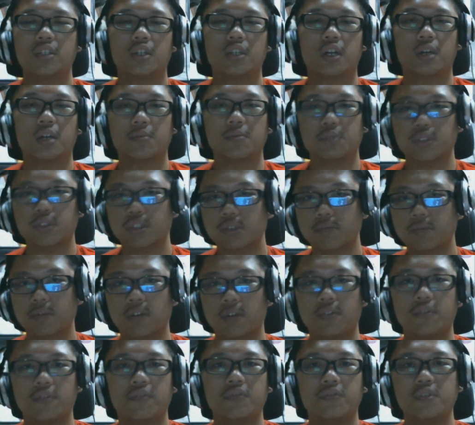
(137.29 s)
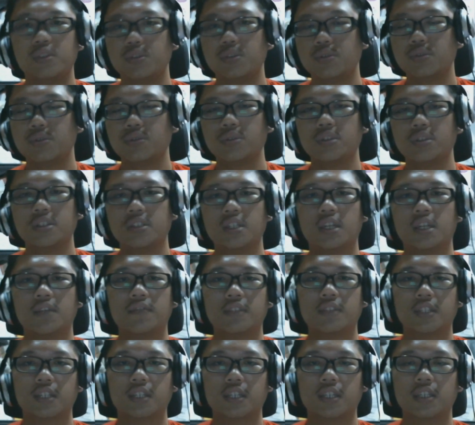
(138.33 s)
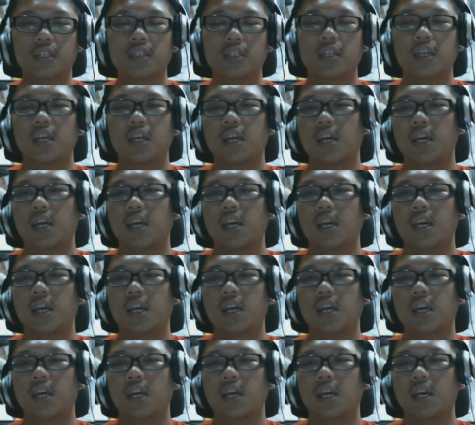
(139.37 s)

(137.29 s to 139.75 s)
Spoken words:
You know, I'm doing my reviews and everything,